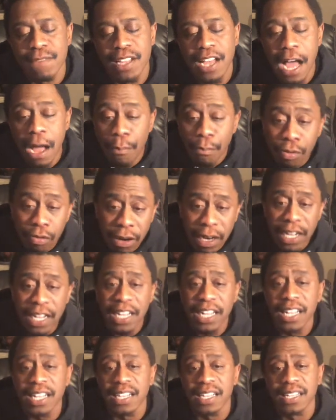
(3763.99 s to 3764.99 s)
I'm
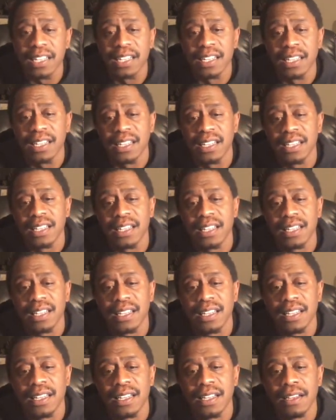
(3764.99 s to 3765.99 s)
praying
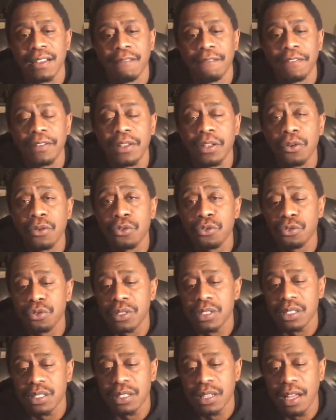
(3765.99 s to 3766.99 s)
for
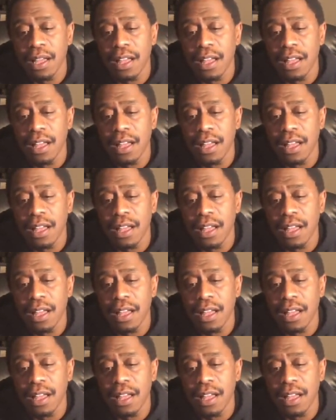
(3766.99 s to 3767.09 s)
those